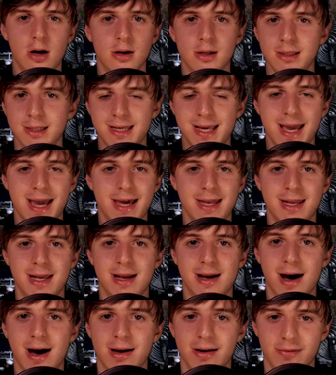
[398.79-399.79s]
uncanny
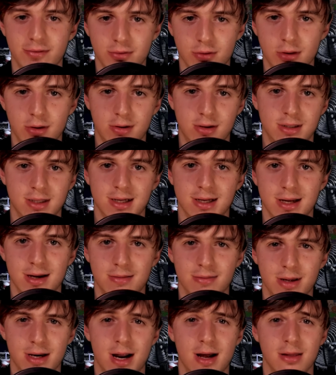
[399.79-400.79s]
kind of look to
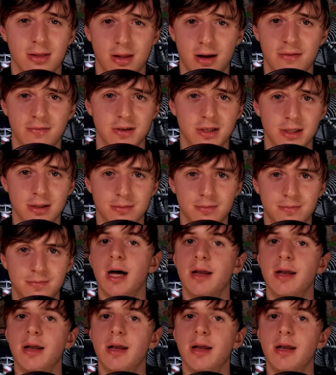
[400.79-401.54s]
him, and I loved it.